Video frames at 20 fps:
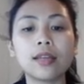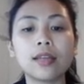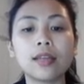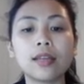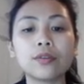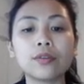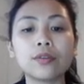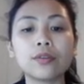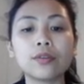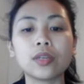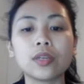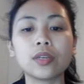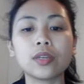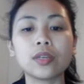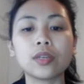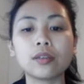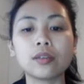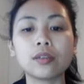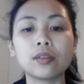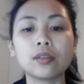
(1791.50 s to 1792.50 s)
that you win.
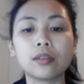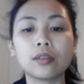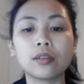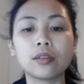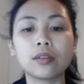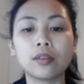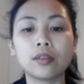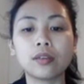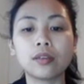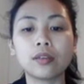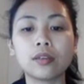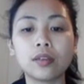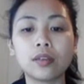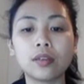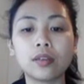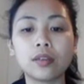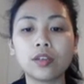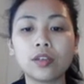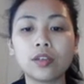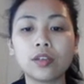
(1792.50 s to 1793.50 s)

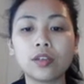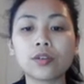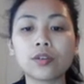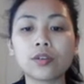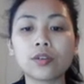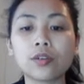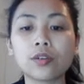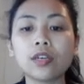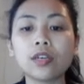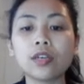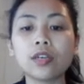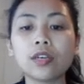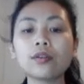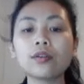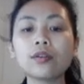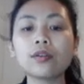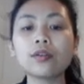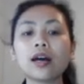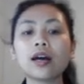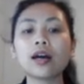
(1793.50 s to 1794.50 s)
So here
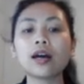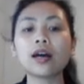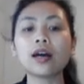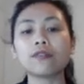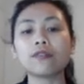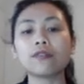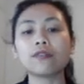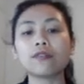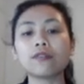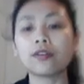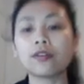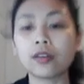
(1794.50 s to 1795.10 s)
you have